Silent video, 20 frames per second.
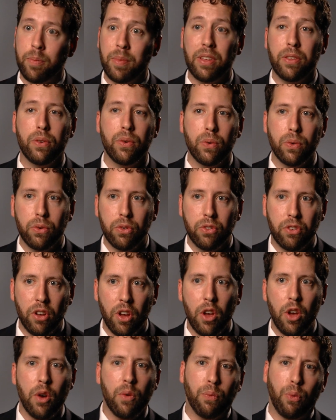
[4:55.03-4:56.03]
to be used
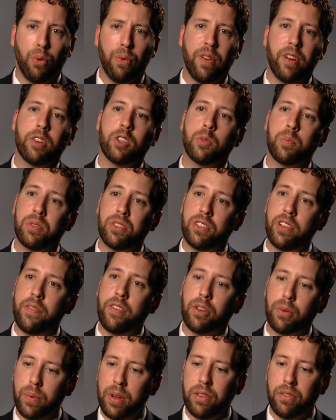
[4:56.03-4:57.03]
for very
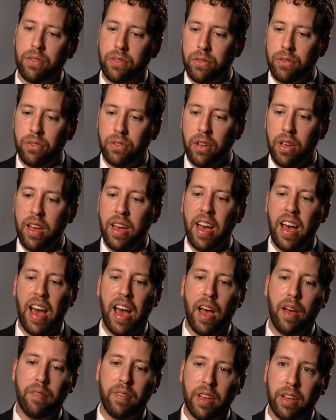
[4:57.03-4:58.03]
specific reasons,
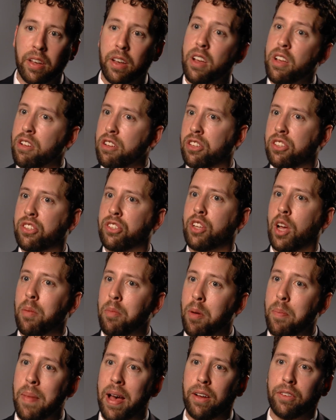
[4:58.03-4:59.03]
having
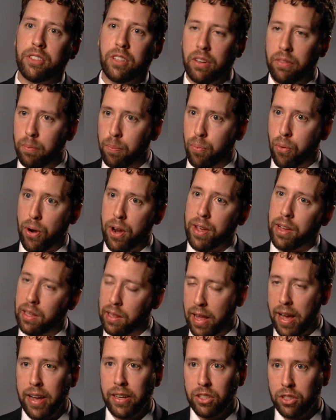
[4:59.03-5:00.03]
some amount of break
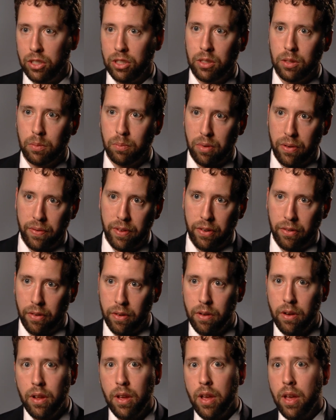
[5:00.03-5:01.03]
glass
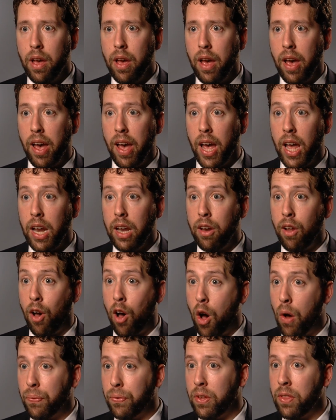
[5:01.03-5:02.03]
provision, and
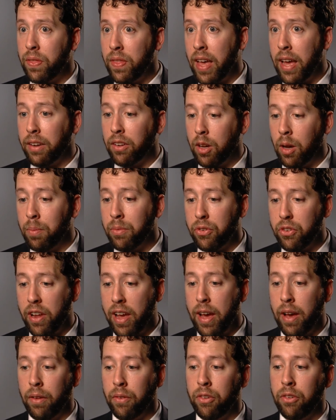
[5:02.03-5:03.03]
often that comes
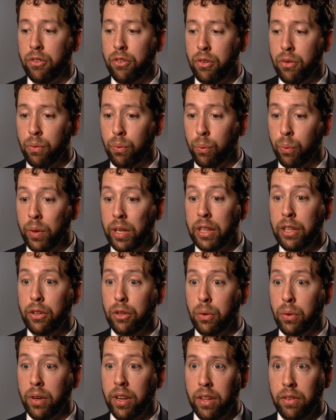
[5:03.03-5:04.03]
down to
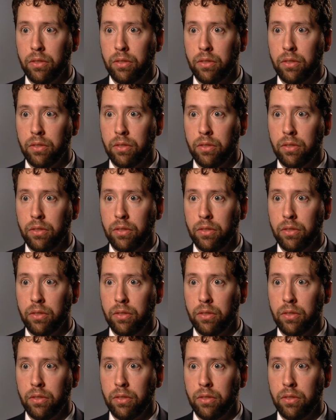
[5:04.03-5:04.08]
really good